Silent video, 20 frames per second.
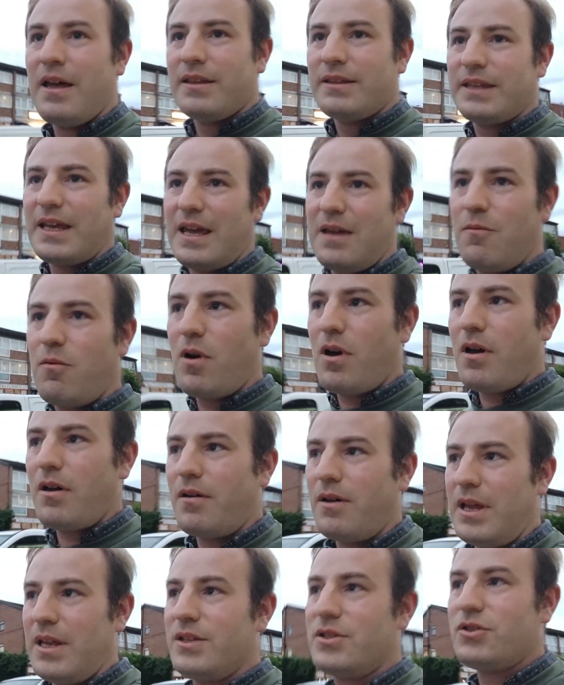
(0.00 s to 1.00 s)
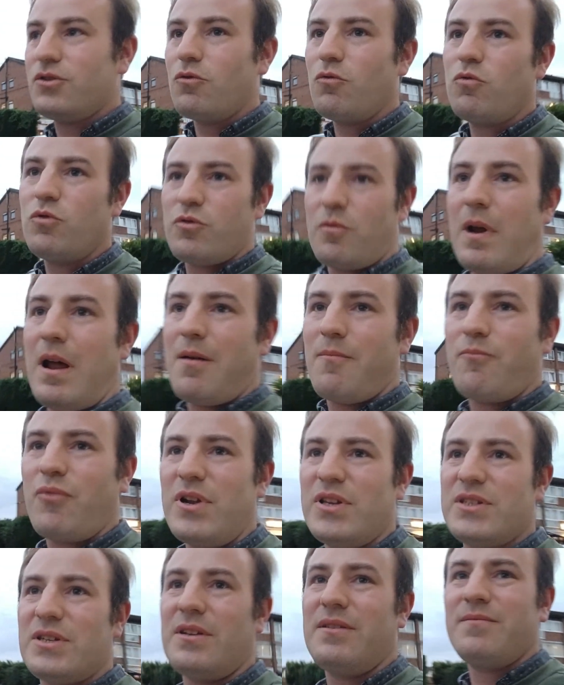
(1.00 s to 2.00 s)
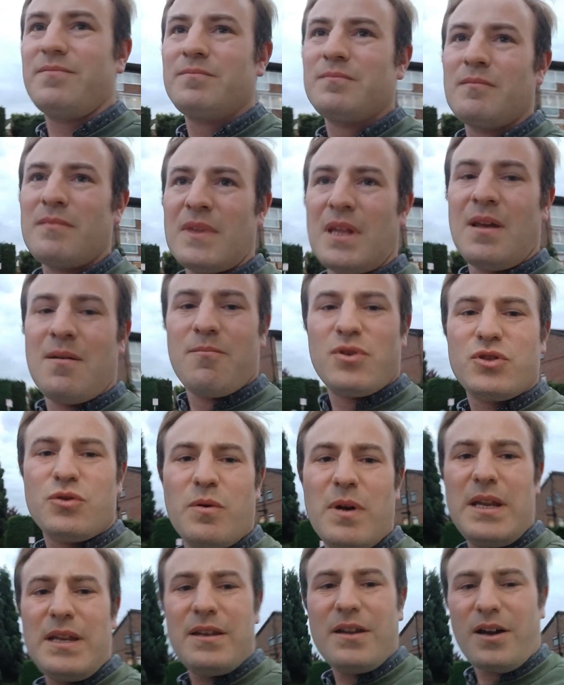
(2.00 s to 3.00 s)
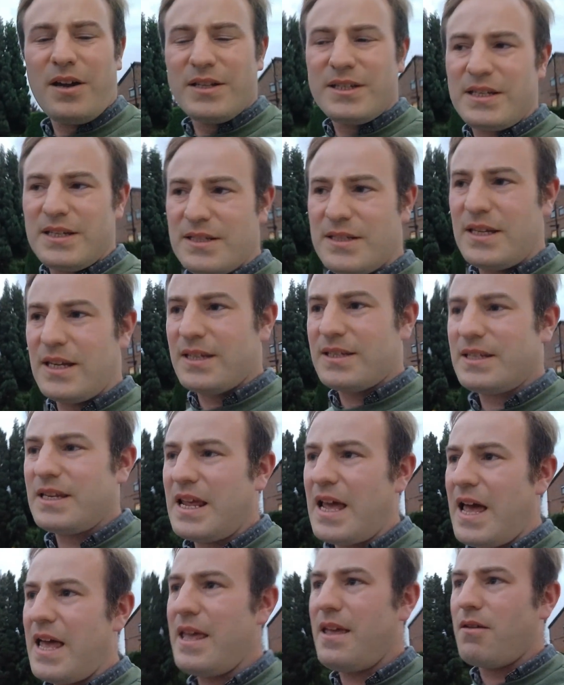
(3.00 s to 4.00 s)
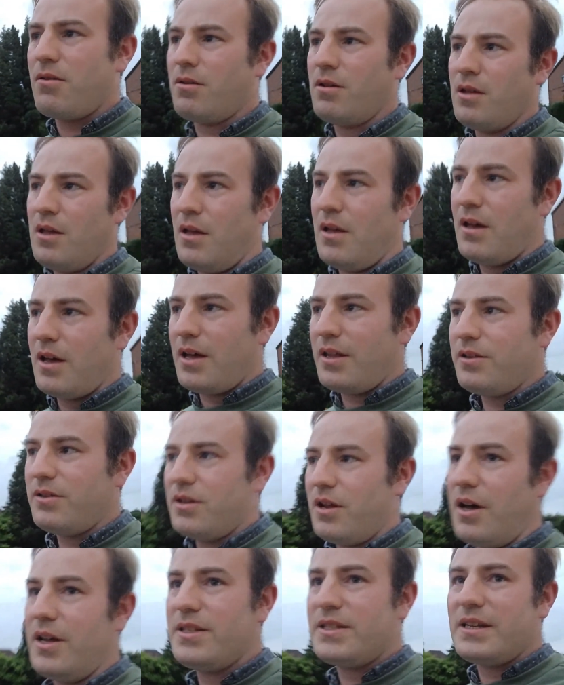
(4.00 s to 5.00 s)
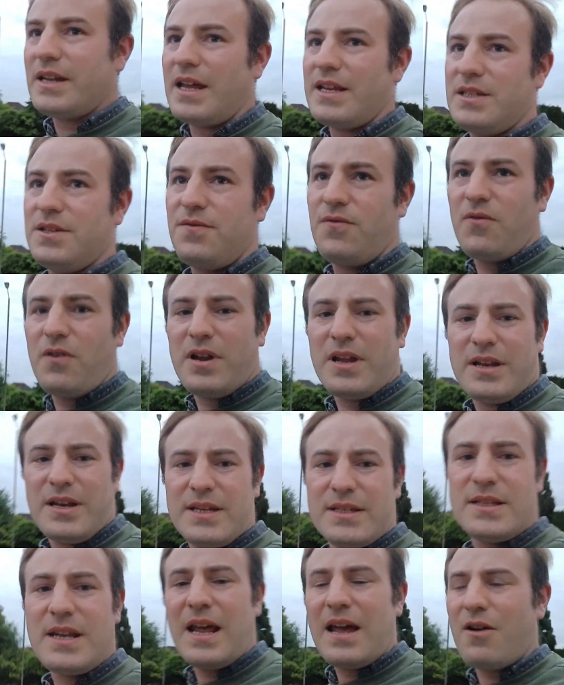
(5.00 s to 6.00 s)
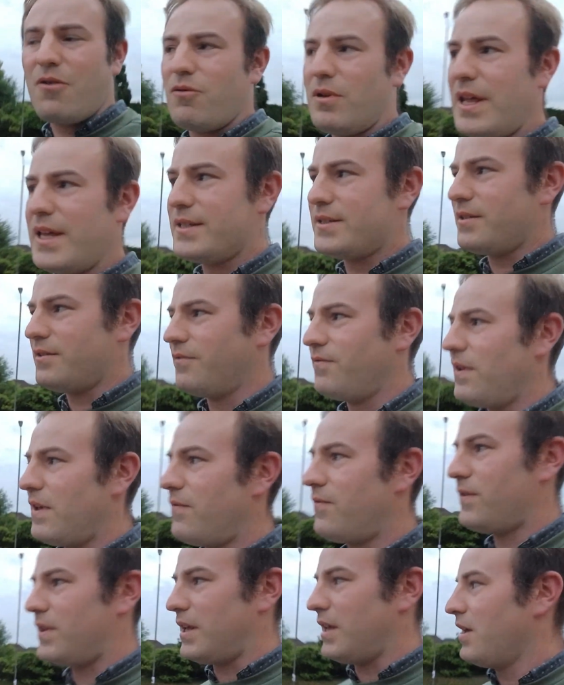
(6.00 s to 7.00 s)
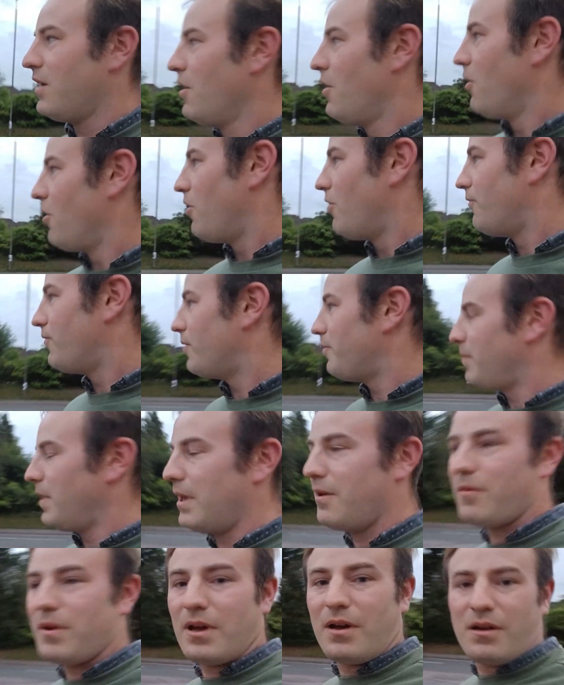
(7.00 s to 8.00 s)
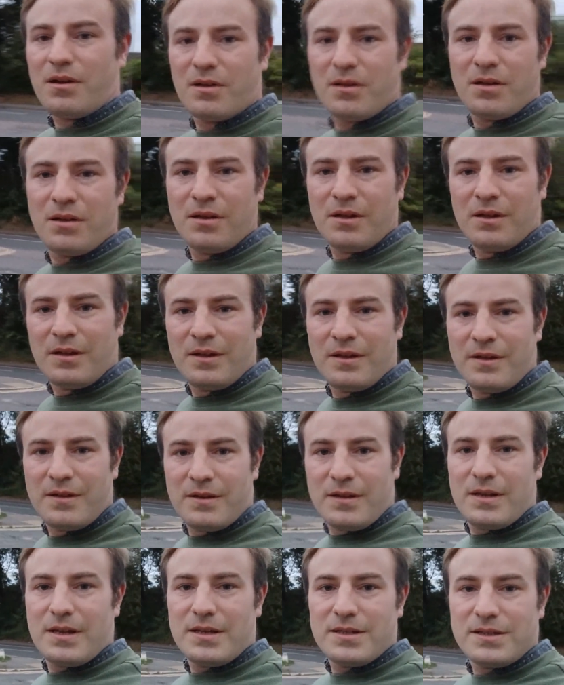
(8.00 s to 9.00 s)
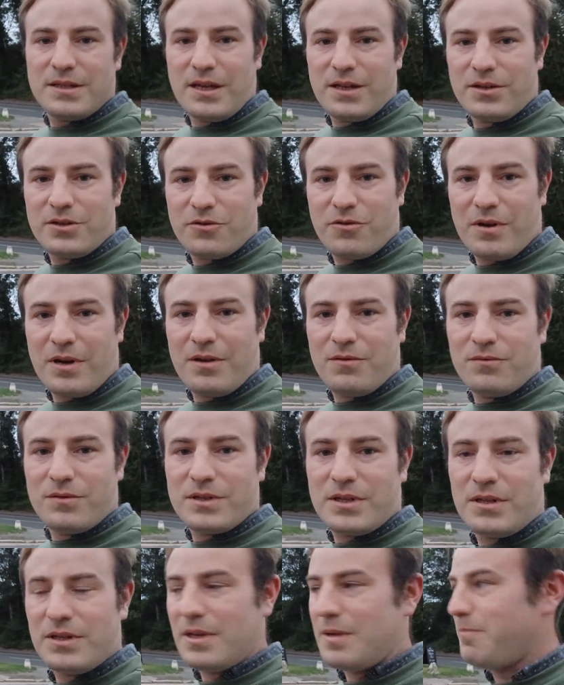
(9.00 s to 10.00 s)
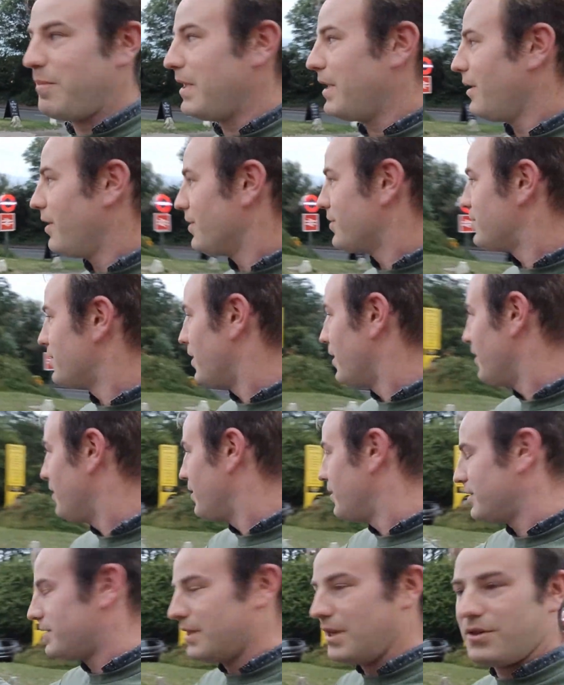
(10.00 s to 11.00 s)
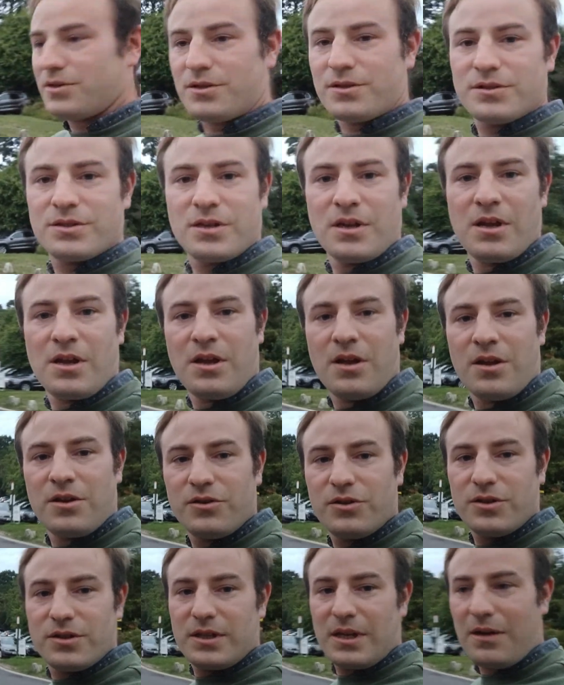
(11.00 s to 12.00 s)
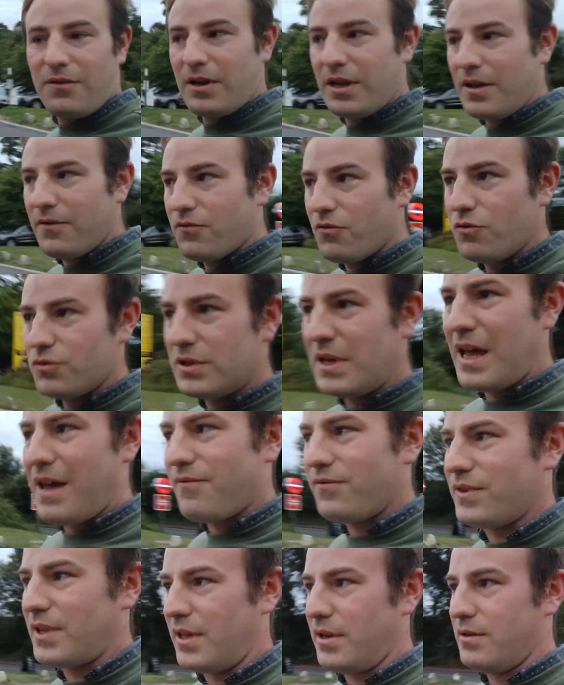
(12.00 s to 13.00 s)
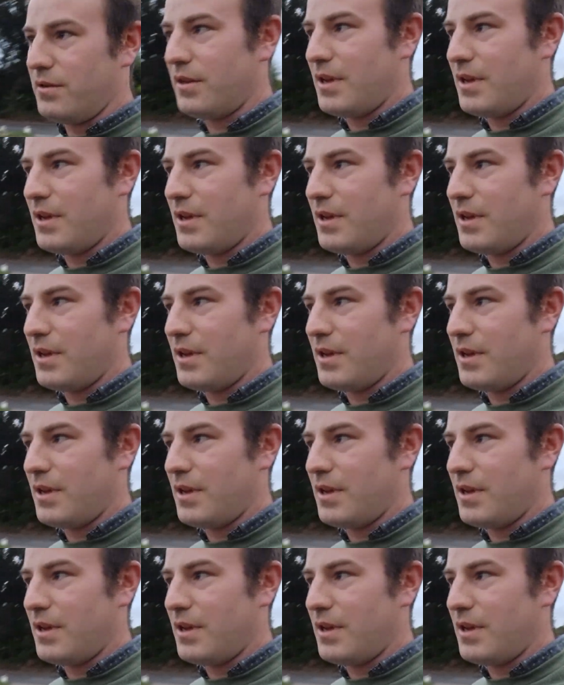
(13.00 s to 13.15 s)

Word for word: They were installed around Britain between 1968 and 1983 and there's now less than 50 of them here we are there's the underground and the BR sign stations just down here of course I have done